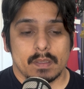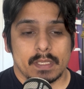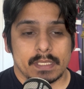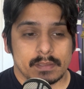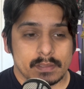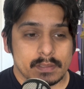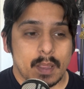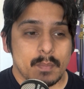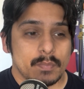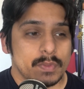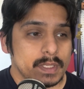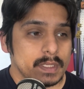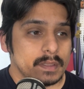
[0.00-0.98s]
It's
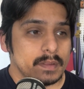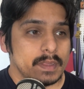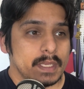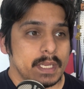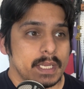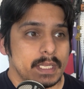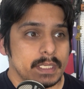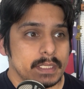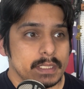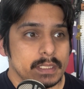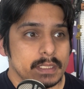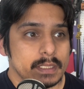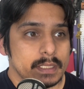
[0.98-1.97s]
something that
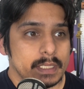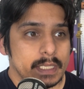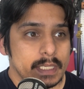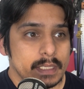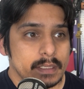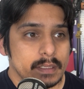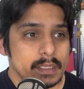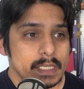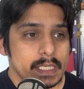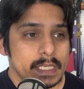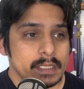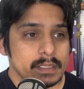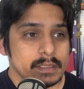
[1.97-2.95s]

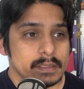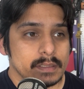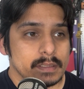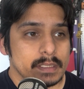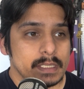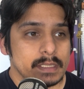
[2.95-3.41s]
it's